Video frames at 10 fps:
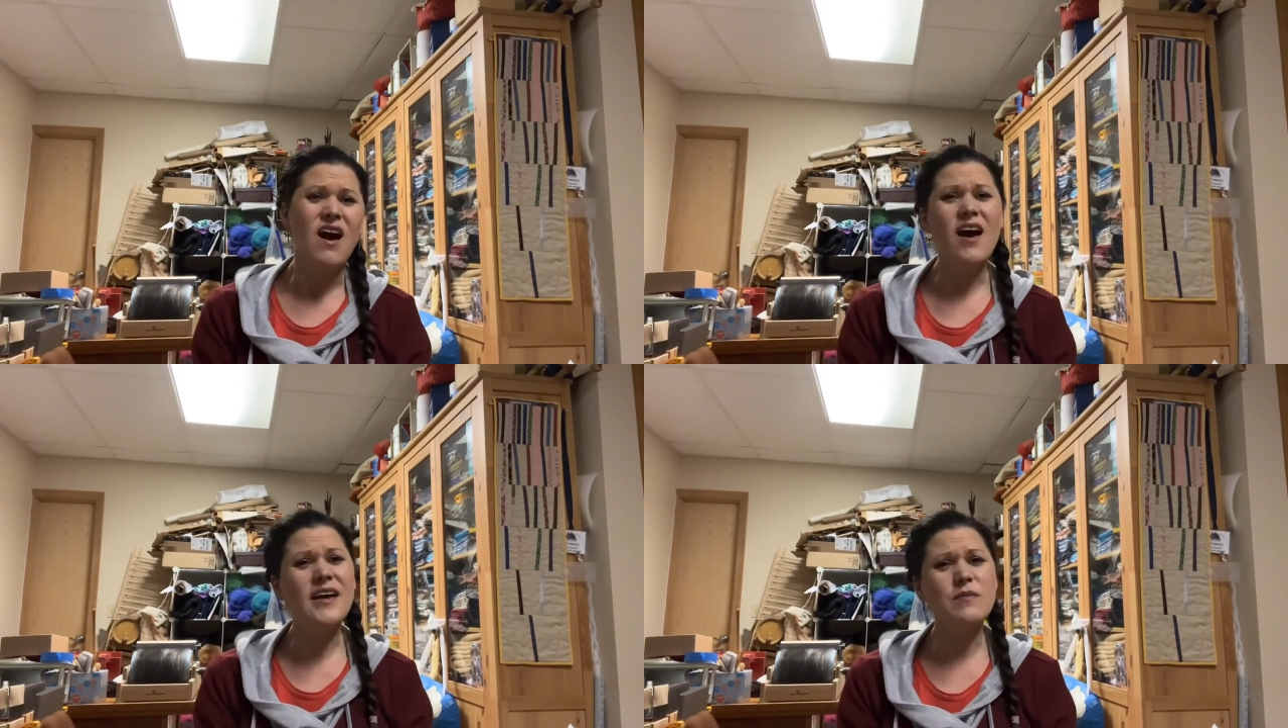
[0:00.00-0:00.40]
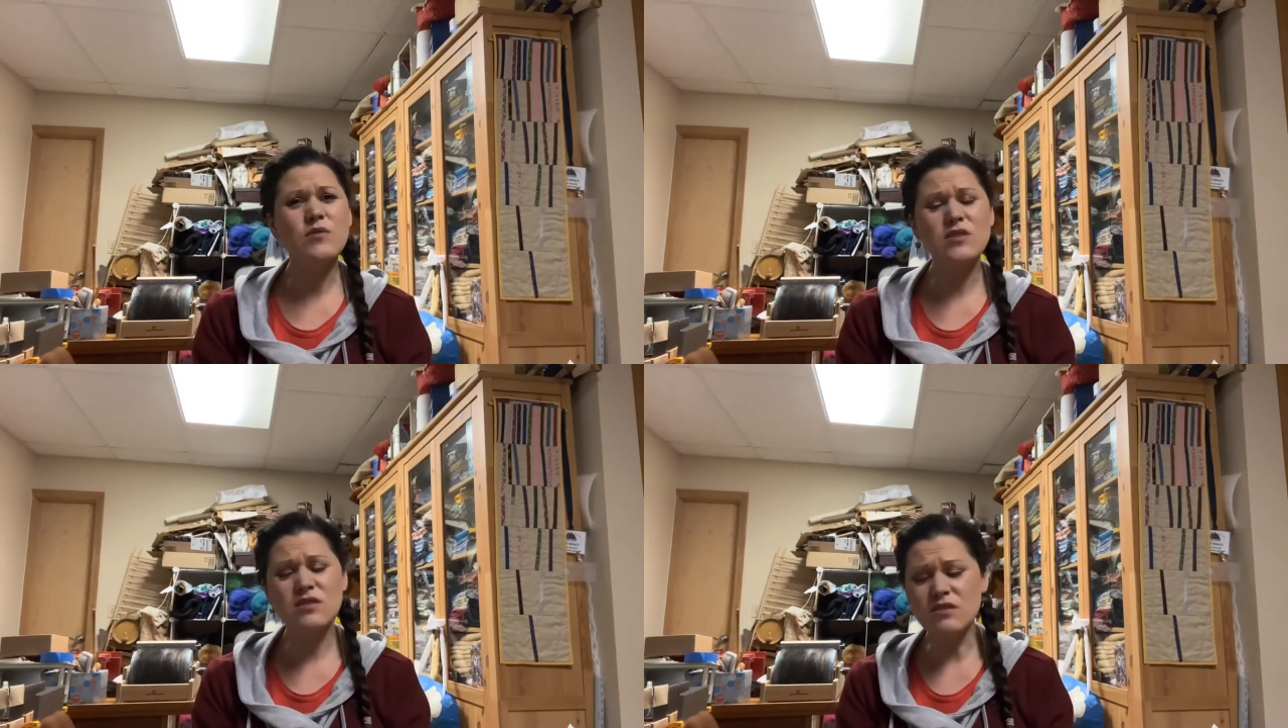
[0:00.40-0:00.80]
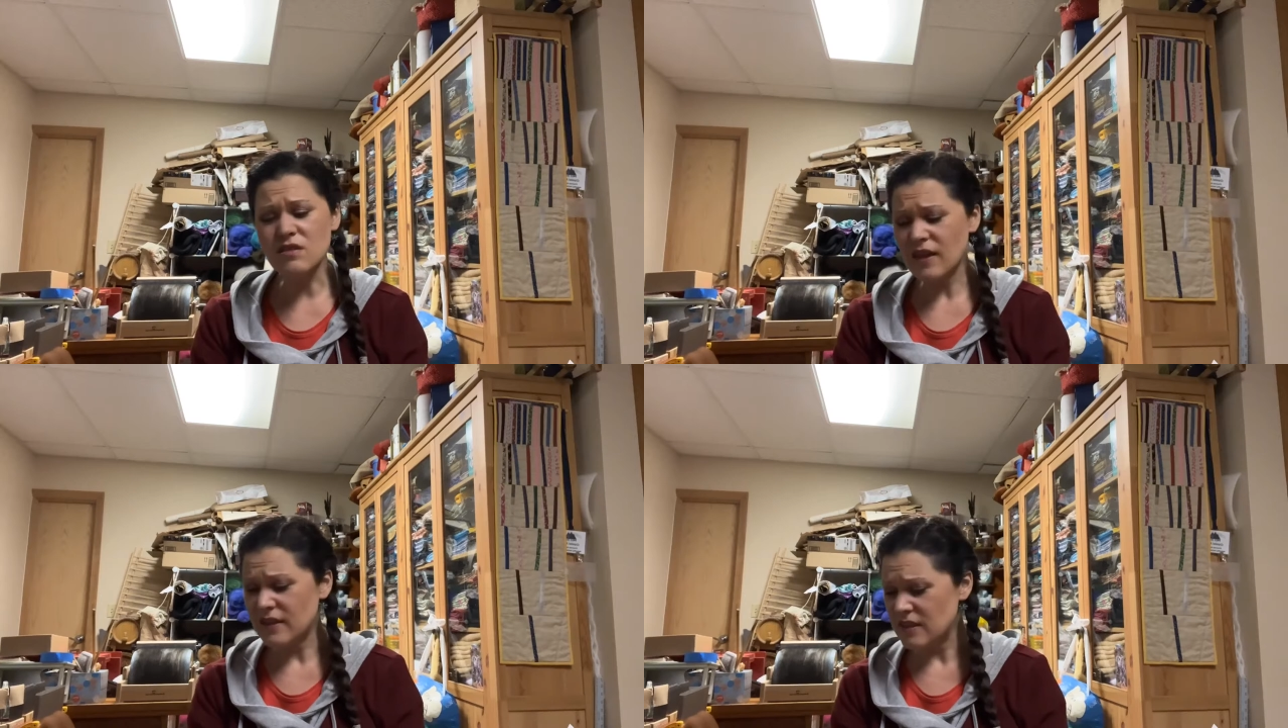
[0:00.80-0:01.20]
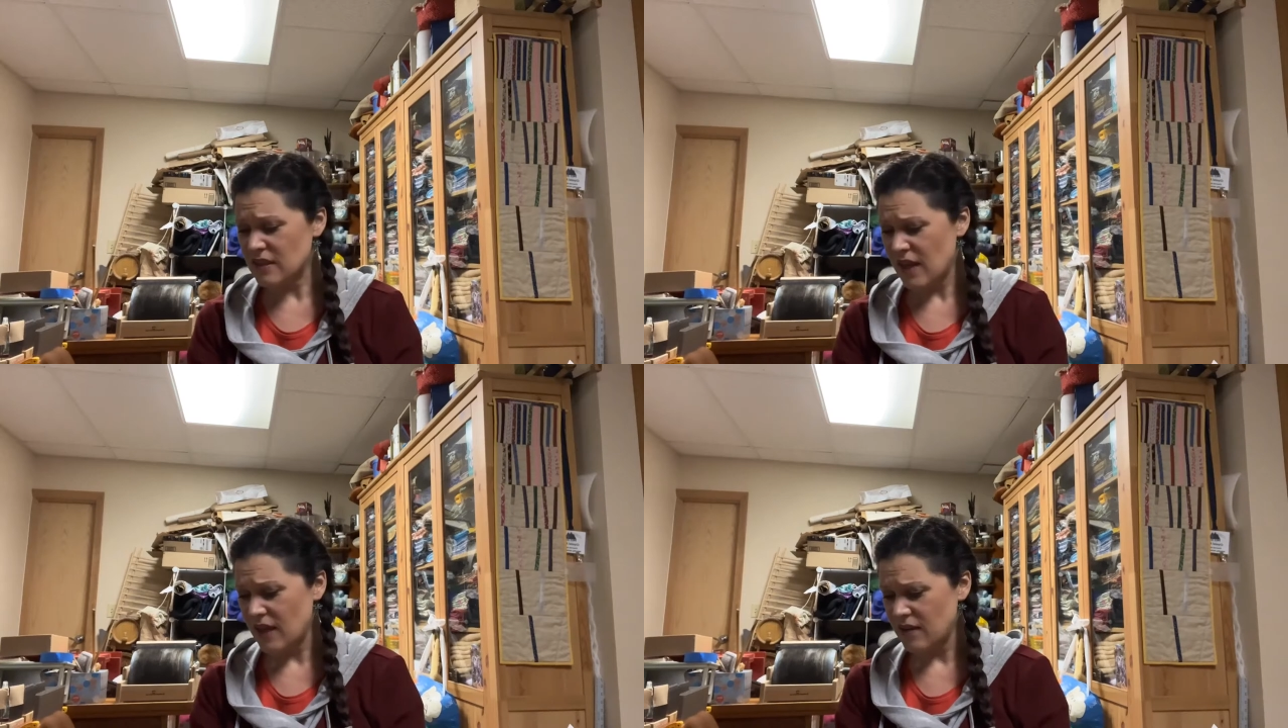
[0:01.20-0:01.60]
I am Crystal and
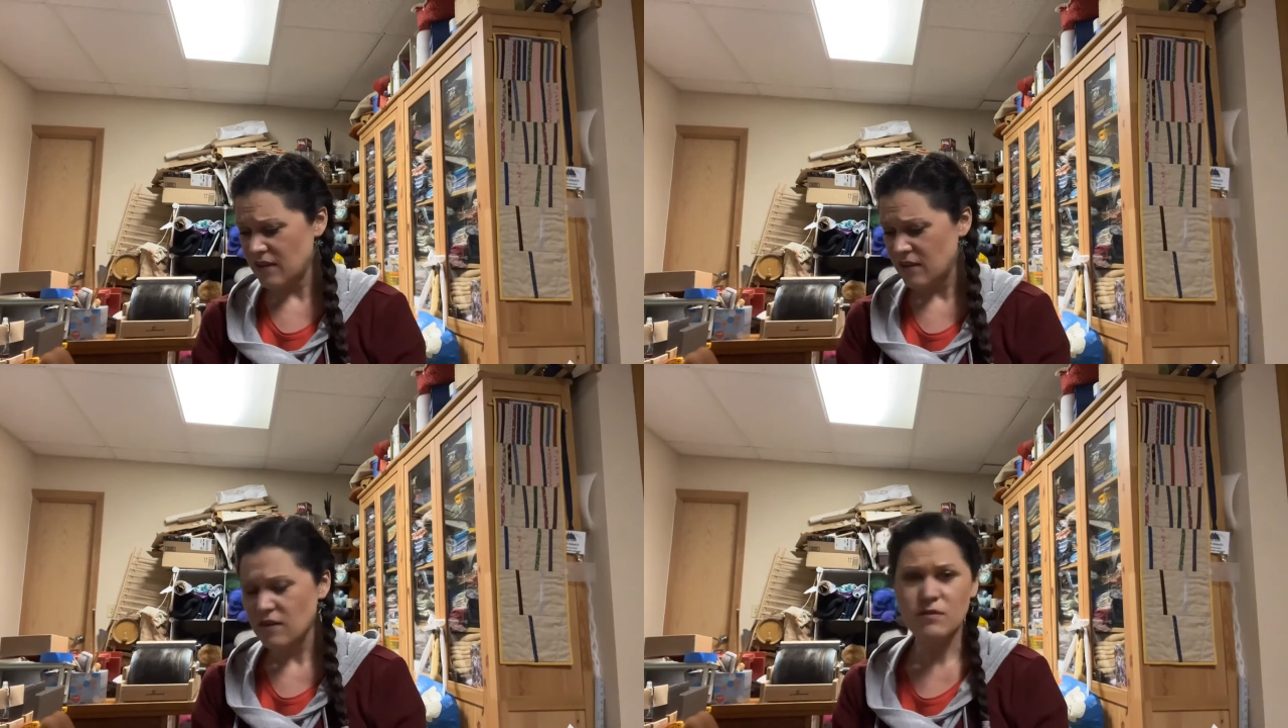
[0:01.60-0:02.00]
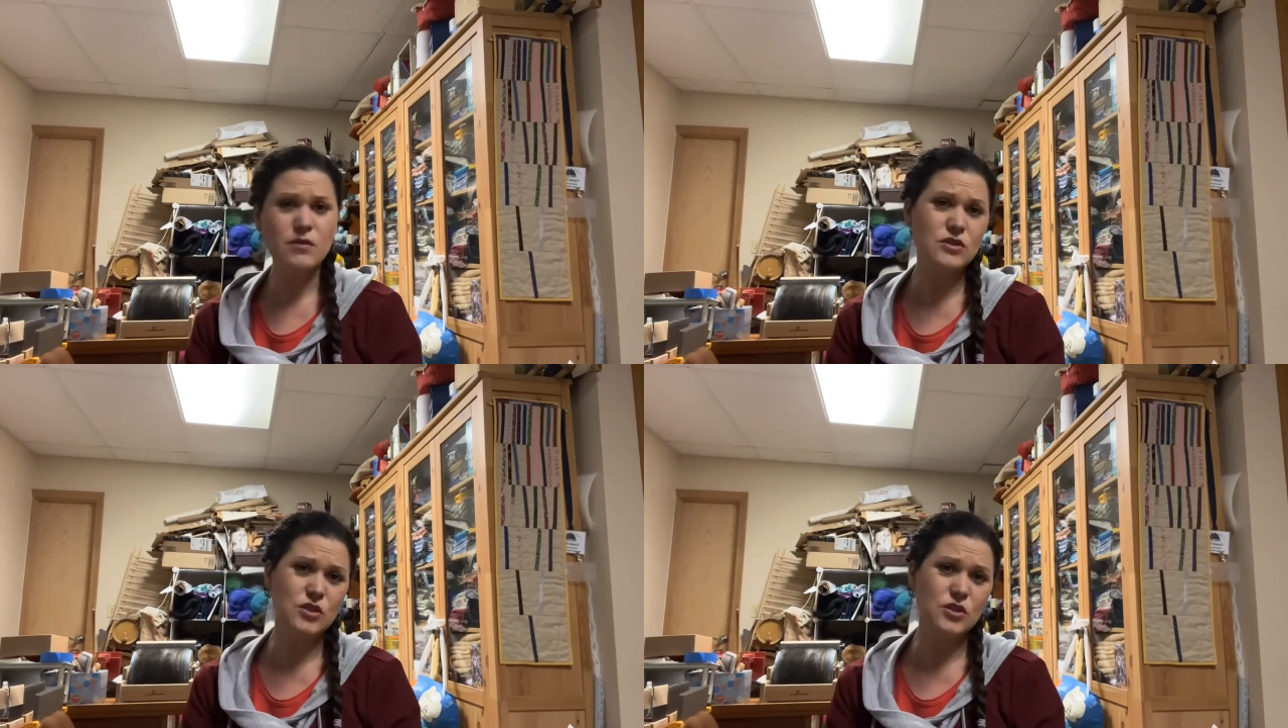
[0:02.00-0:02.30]
today we're